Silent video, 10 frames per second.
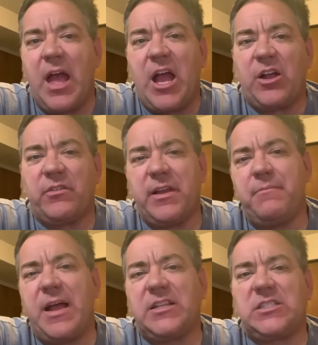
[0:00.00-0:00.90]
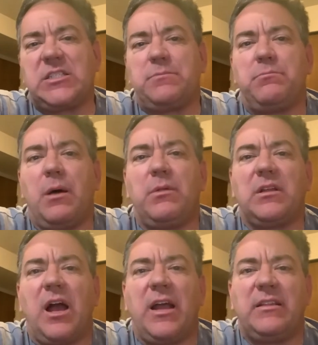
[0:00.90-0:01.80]
Green Mask's public
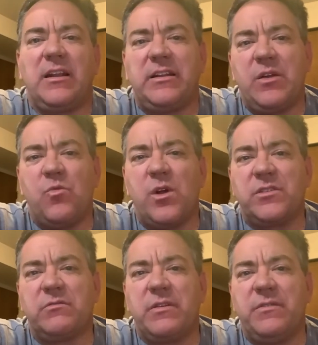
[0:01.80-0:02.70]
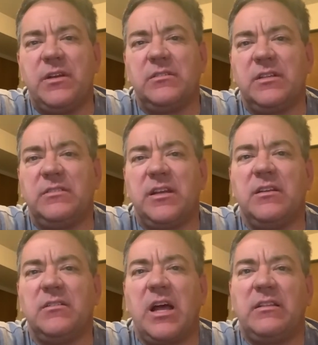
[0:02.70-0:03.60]
identity wasn't revealed
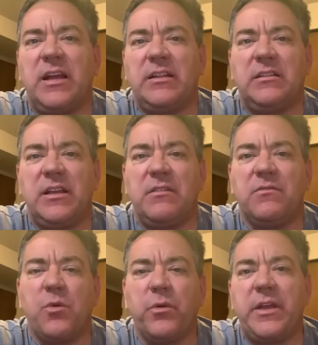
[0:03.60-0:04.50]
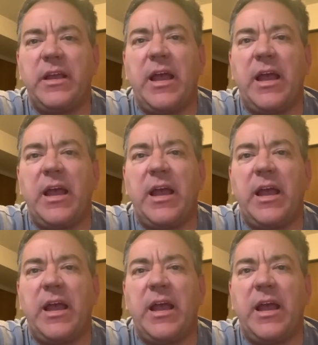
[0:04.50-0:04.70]
until 1940,